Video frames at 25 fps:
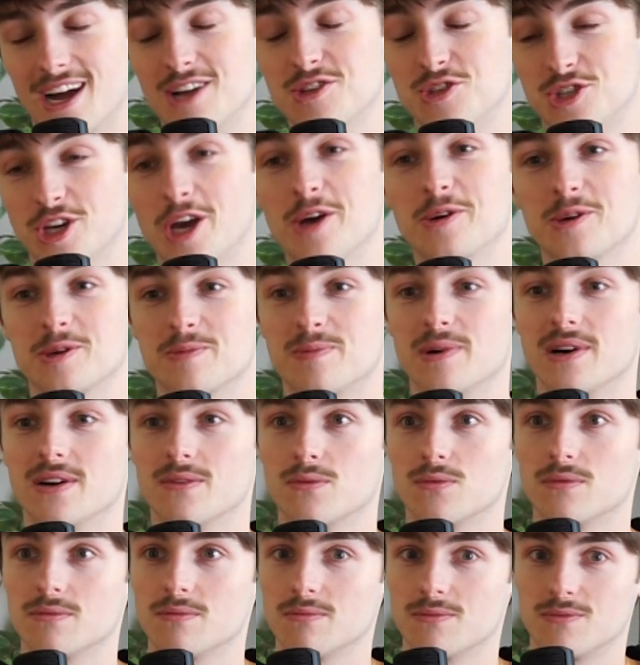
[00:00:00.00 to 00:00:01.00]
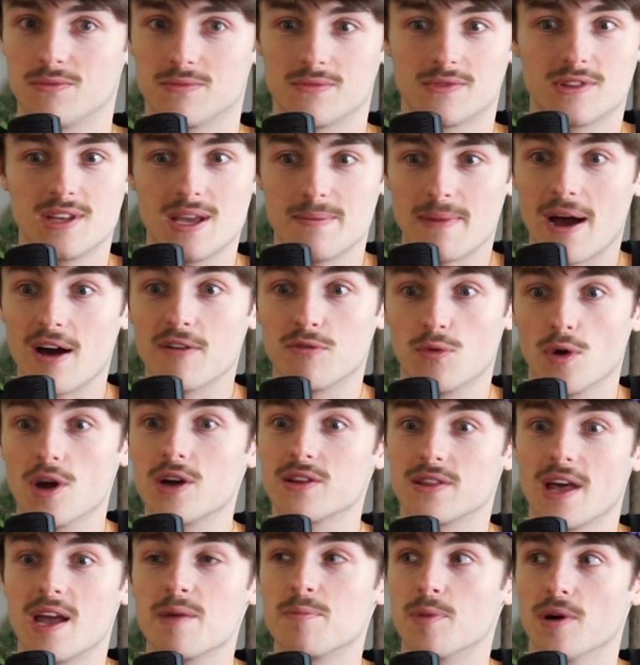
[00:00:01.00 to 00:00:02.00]
I joke, but the amount of
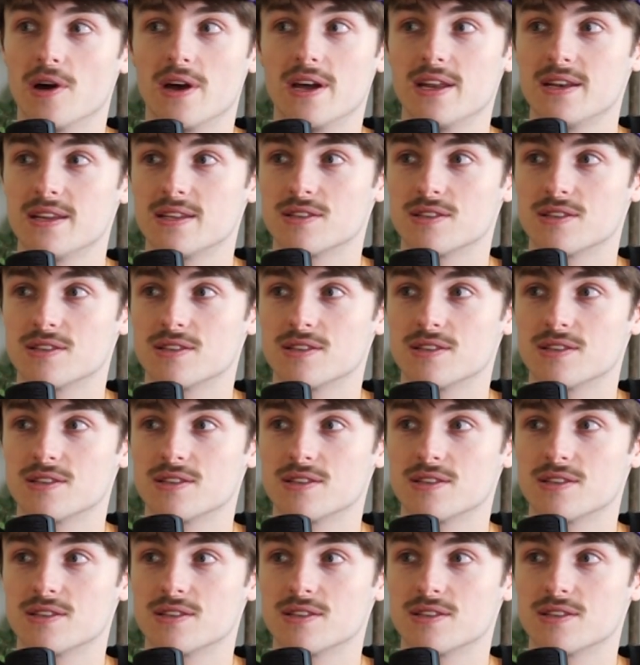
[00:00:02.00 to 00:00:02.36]
work they put in